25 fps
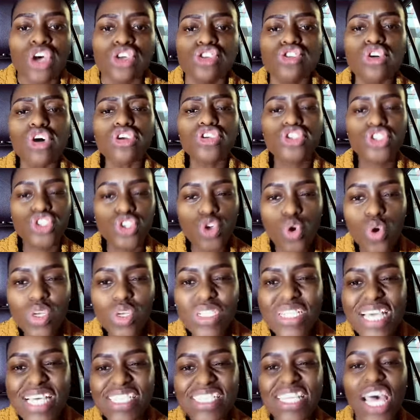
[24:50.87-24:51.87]
So
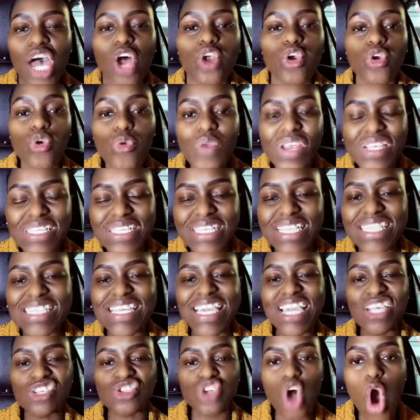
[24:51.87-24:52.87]
Judas risked
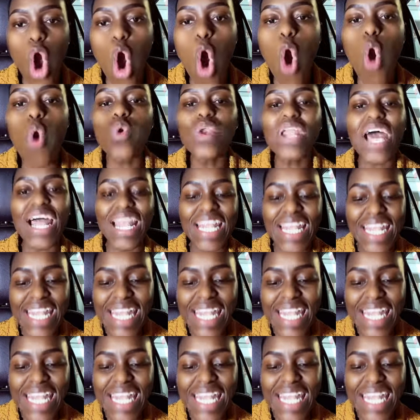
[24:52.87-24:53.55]
his own